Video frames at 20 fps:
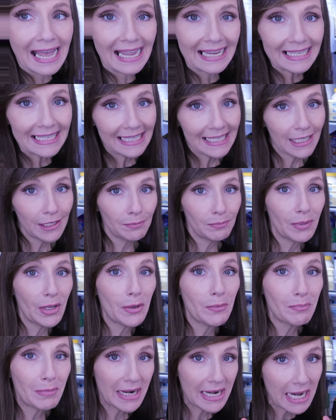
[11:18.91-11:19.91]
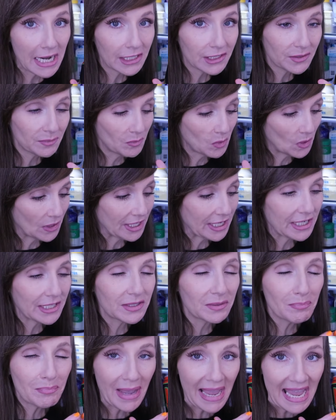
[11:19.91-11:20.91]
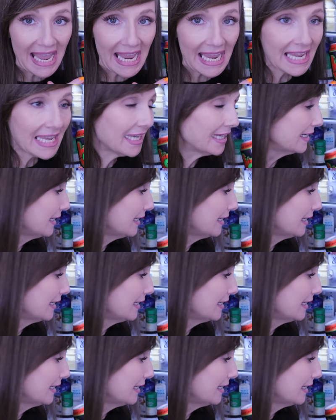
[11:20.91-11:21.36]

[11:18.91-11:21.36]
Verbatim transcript: I keep my next morning's Bang